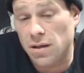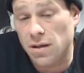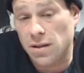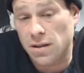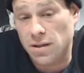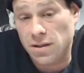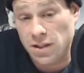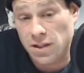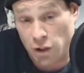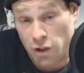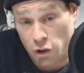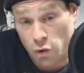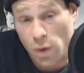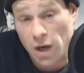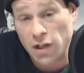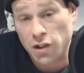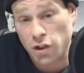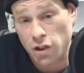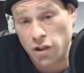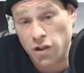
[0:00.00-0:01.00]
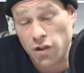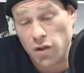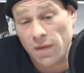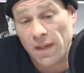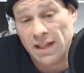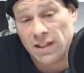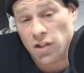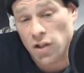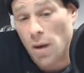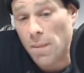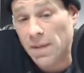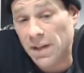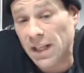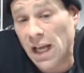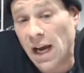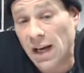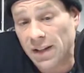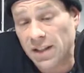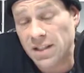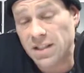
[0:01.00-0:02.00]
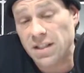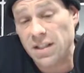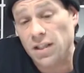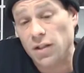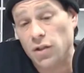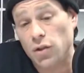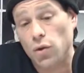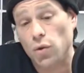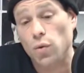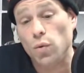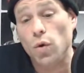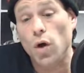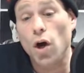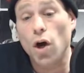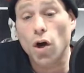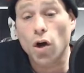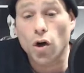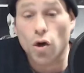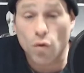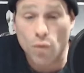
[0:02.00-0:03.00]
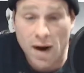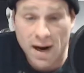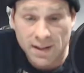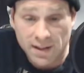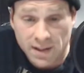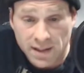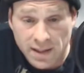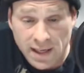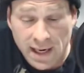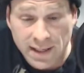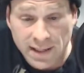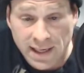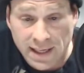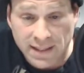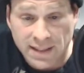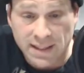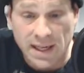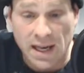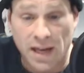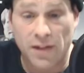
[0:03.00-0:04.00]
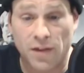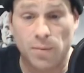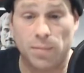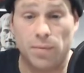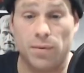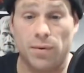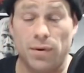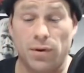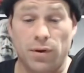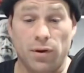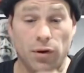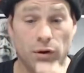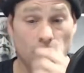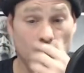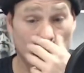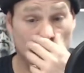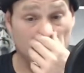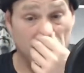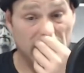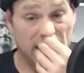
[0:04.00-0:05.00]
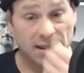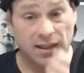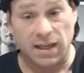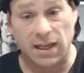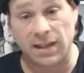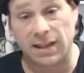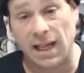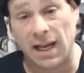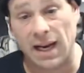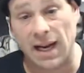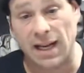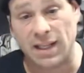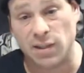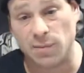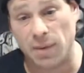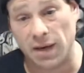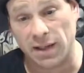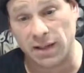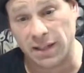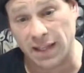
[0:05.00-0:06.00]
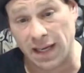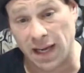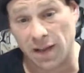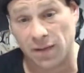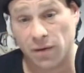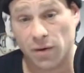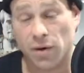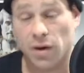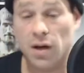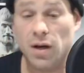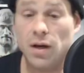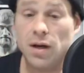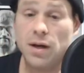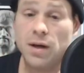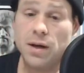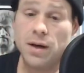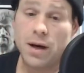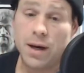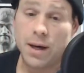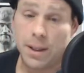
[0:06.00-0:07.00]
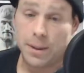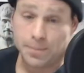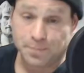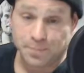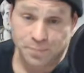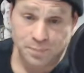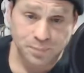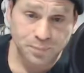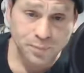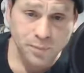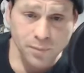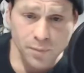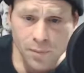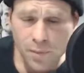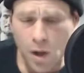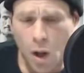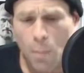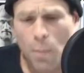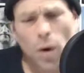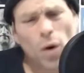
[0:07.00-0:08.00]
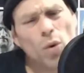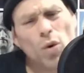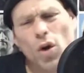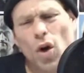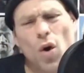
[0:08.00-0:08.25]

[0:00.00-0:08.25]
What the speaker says: situation, so that's something the doctors need to correct and get together, get that aspect together. But